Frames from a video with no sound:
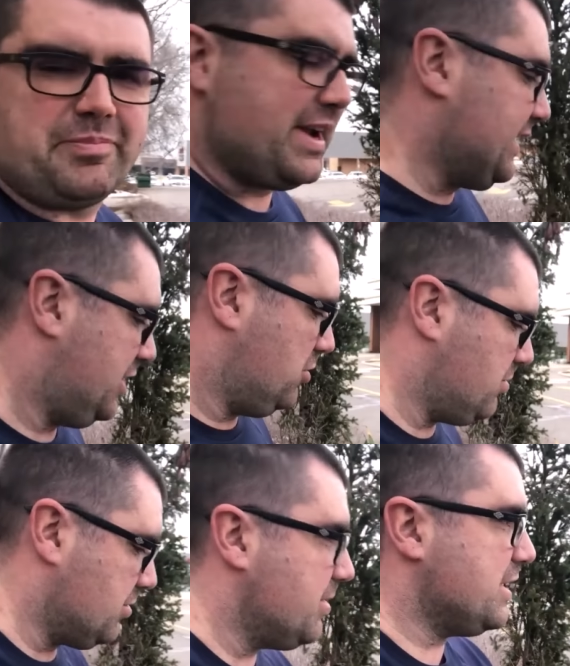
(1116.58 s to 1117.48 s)
the bank here
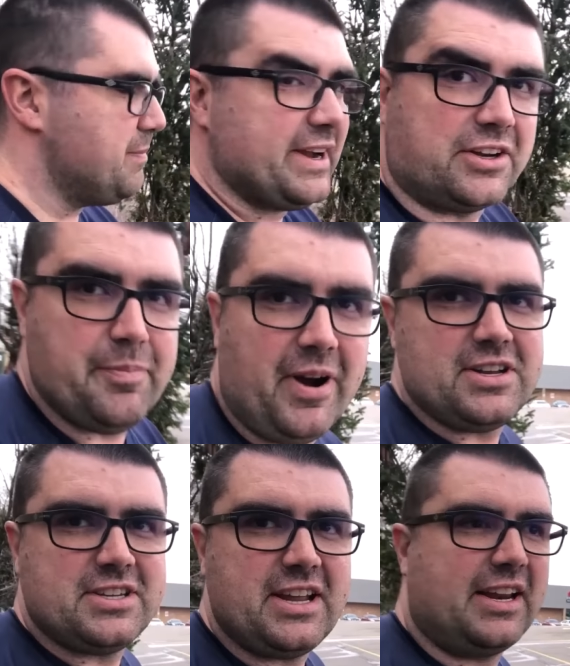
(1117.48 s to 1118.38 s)
real quick, make a
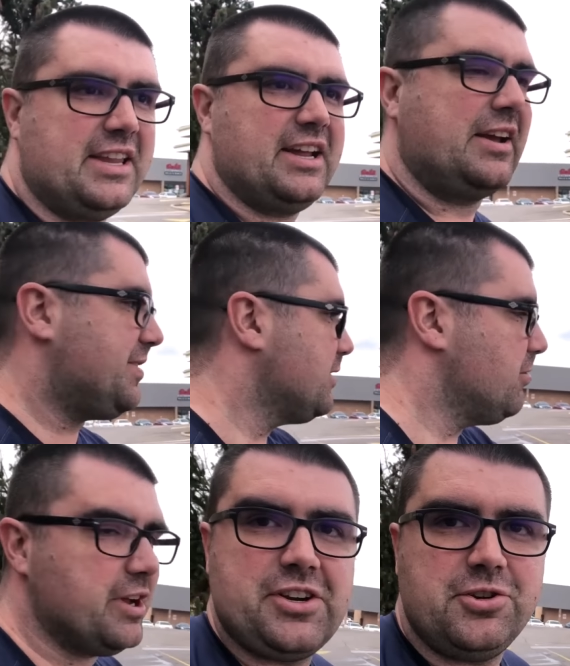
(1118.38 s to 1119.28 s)
deposit, and then I think
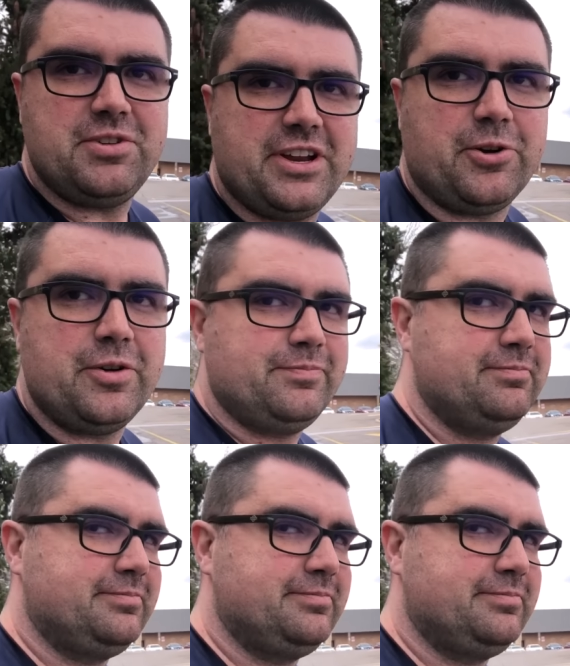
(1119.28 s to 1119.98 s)
we're gonna do dinner.